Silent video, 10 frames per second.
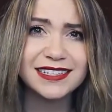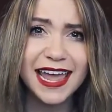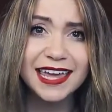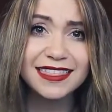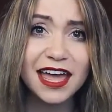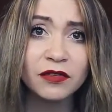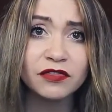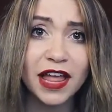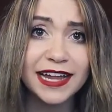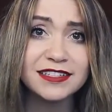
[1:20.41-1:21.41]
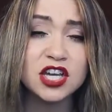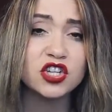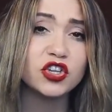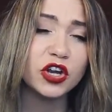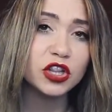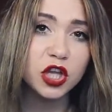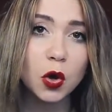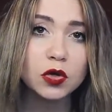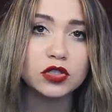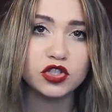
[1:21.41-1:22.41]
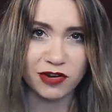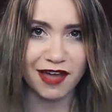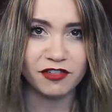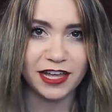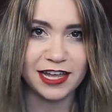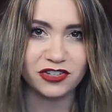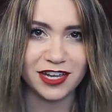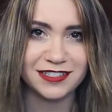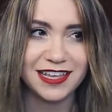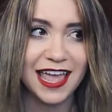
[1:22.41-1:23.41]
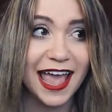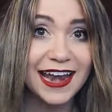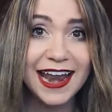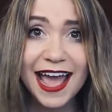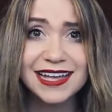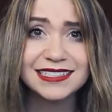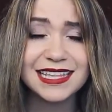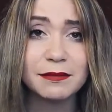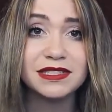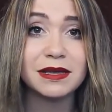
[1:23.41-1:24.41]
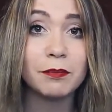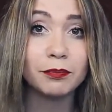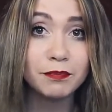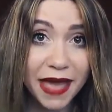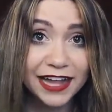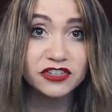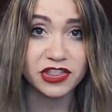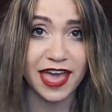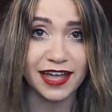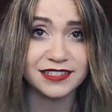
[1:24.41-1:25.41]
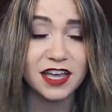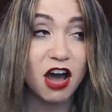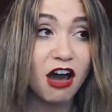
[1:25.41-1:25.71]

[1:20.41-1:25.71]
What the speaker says: take that flight to your local travel agent and ask them to match that.